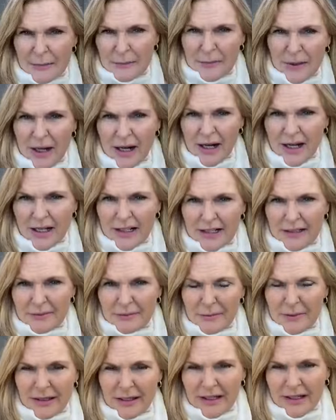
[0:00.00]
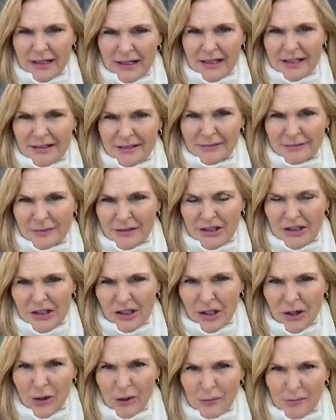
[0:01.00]
behind me, which are
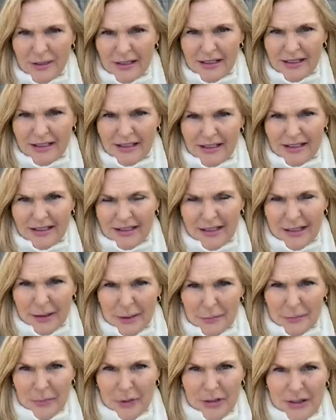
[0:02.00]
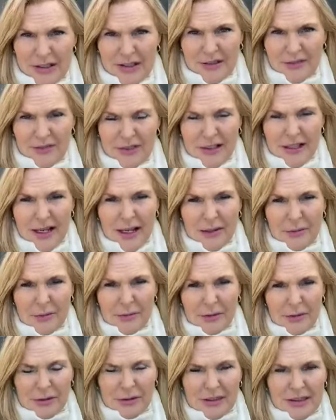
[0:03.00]
common in most of the
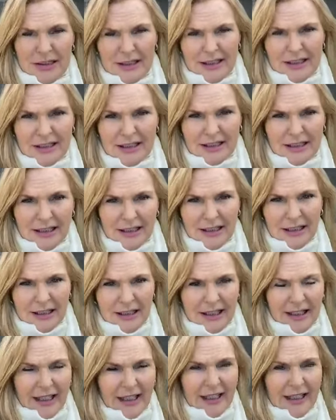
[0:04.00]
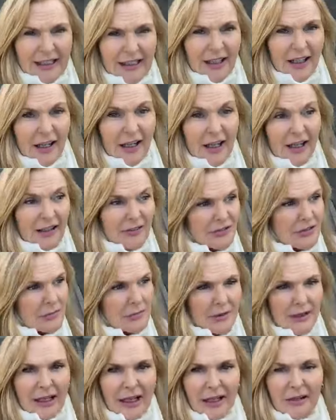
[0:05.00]
neighbourhoods. And I have to
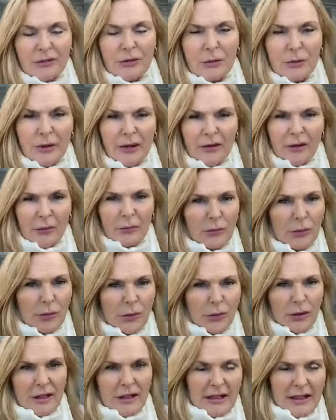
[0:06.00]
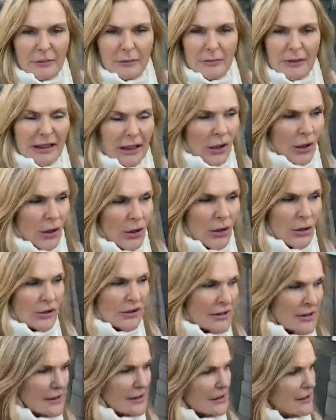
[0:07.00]
be careful where I'm walking
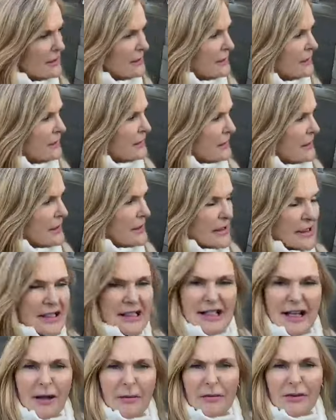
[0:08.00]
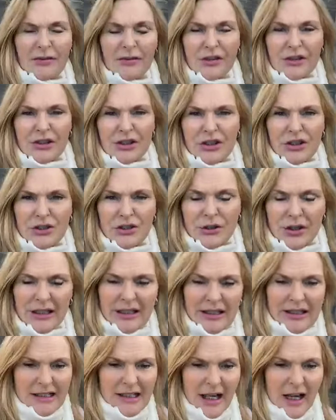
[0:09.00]
because some of the
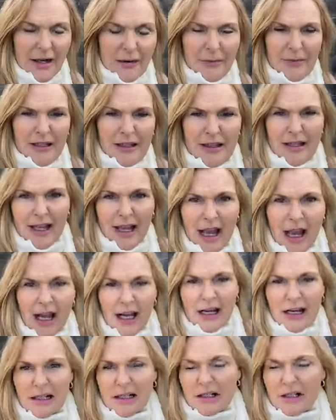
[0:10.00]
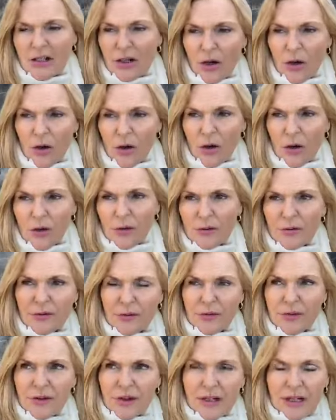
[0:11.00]
streets, I'm in the heart
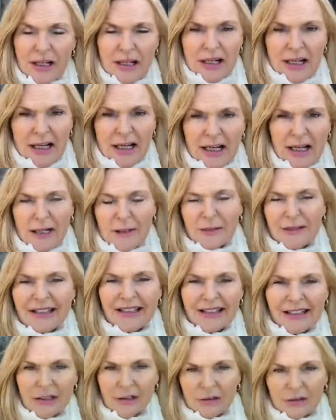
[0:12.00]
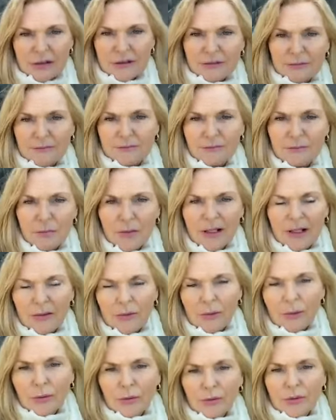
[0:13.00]
of Gion, where
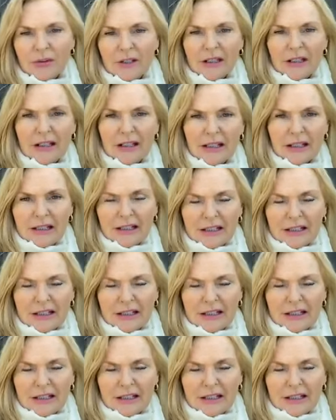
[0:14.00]
all the